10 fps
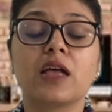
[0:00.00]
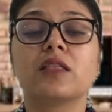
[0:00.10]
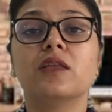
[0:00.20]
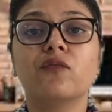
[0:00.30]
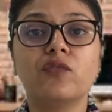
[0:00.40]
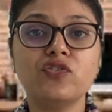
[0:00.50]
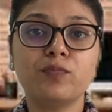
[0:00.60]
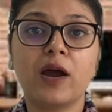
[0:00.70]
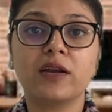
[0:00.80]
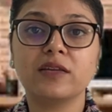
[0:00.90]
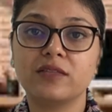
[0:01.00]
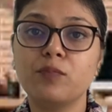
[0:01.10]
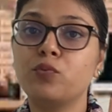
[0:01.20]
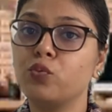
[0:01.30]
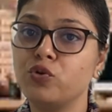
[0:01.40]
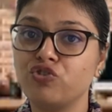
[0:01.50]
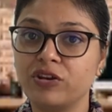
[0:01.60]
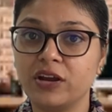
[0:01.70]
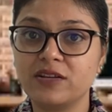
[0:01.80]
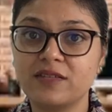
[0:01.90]
The first part is the provision
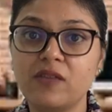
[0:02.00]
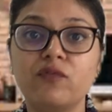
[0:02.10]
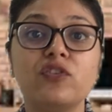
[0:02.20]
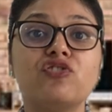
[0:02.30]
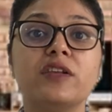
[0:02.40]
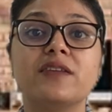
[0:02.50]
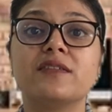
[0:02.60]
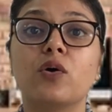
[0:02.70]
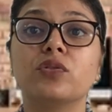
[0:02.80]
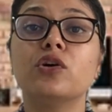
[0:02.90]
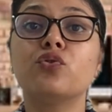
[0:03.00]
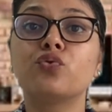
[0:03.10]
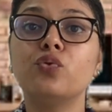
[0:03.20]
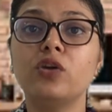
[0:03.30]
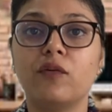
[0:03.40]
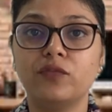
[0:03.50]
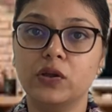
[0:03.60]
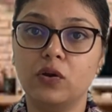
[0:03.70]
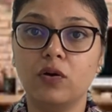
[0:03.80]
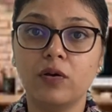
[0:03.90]
itself, which lays down the rule of the
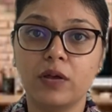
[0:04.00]
law.